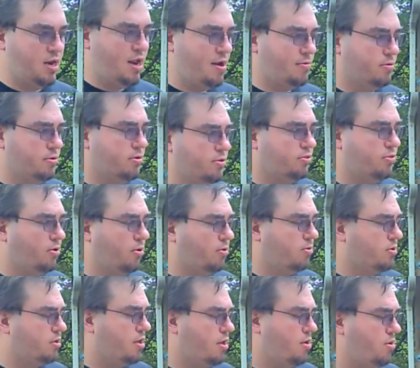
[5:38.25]
And after the
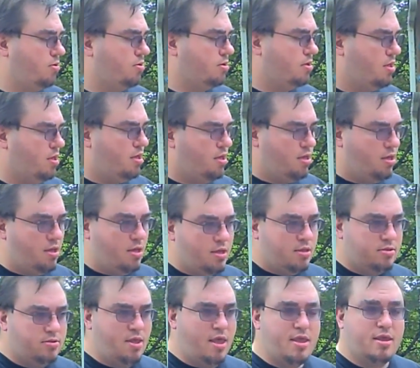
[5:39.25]
third coat,
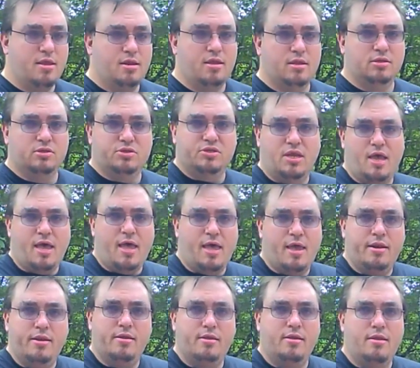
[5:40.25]
take it
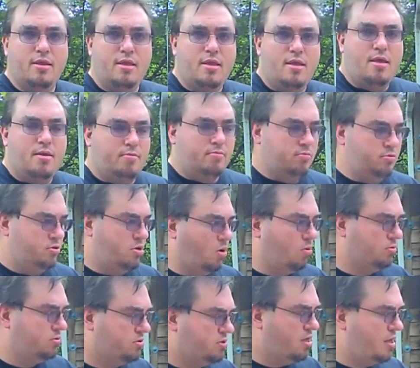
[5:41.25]
inside.
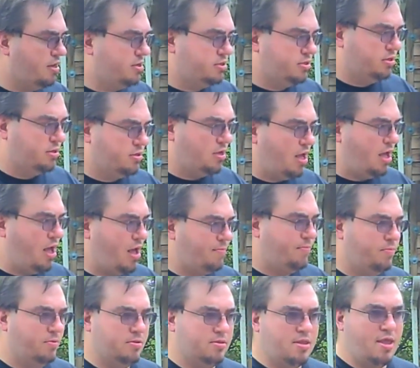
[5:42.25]
Don't touch the top,
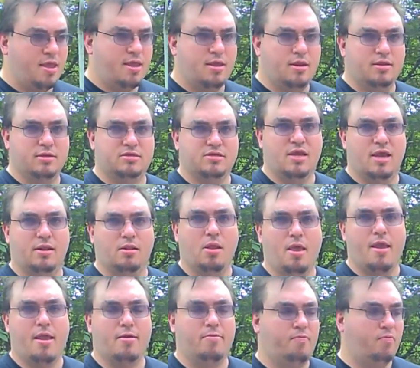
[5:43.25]
but take it inside,
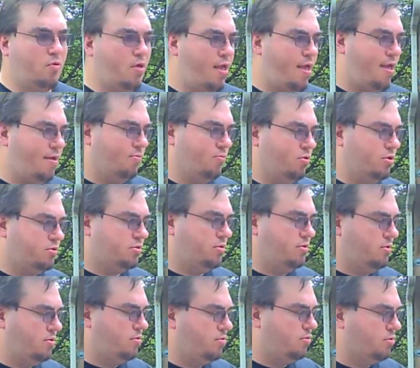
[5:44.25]
lay it flat with
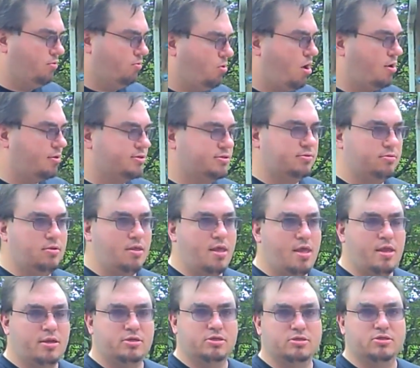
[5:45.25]
the rocks on the
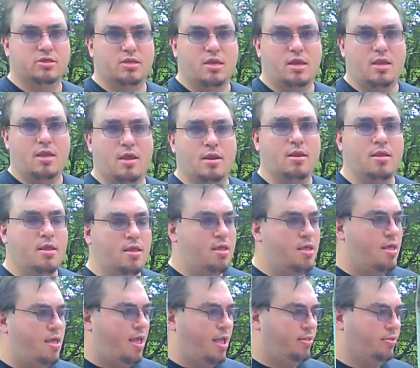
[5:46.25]
edges again,
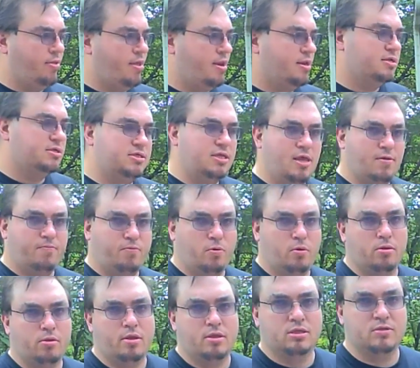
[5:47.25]
and let it set
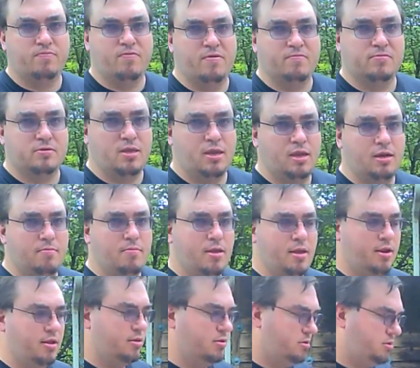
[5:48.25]
for at least 15
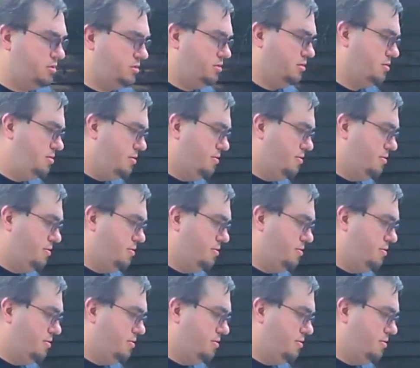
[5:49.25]
minutes.